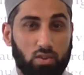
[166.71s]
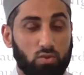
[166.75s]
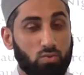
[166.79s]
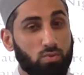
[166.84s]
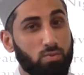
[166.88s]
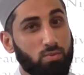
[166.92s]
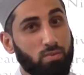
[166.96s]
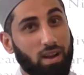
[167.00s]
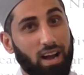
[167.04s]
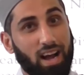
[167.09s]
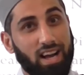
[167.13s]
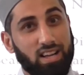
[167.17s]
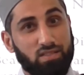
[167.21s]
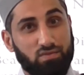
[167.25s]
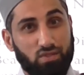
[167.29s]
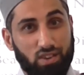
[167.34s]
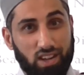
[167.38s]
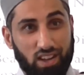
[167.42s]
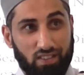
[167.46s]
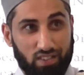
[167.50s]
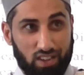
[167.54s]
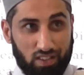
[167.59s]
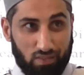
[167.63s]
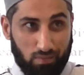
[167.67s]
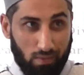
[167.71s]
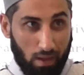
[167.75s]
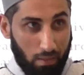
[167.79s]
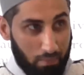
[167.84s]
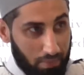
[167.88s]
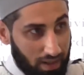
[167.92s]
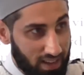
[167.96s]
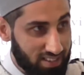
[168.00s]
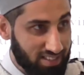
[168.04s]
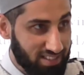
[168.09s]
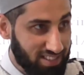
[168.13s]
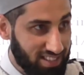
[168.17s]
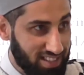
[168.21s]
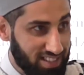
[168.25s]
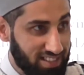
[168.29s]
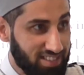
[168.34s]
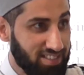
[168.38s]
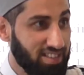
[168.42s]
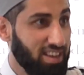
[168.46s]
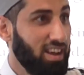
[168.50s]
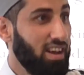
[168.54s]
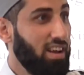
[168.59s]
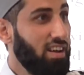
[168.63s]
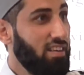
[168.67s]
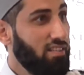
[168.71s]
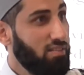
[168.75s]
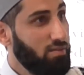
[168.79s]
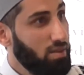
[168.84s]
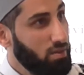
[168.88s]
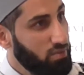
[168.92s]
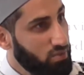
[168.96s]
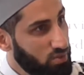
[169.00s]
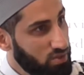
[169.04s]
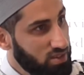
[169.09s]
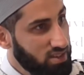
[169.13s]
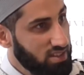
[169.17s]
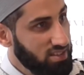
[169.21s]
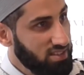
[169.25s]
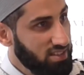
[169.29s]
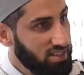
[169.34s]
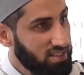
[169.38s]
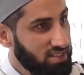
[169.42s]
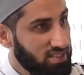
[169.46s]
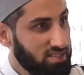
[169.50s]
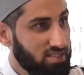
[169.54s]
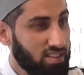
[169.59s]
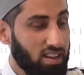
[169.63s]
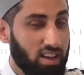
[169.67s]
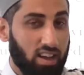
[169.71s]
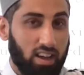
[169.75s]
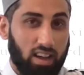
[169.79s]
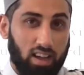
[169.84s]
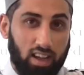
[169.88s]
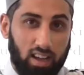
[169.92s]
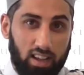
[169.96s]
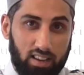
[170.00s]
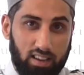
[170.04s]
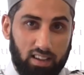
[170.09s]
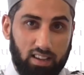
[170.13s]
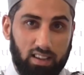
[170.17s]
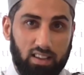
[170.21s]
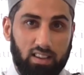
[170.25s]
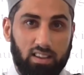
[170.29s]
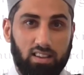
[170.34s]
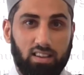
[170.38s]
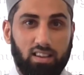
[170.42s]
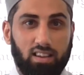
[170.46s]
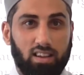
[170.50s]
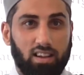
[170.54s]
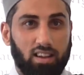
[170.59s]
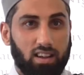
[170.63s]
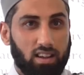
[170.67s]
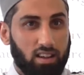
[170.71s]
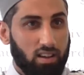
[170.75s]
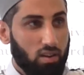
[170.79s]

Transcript: You ask forgiveness for my past sins, for my future sins, hidden,